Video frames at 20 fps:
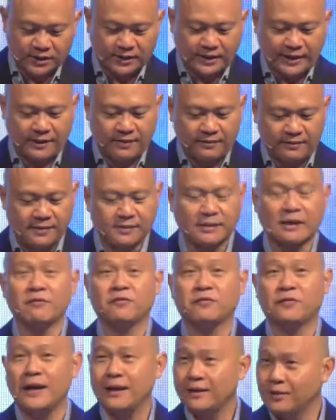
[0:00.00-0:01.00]
and these are
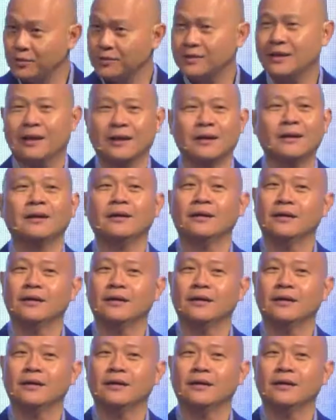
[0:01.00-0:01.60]
values that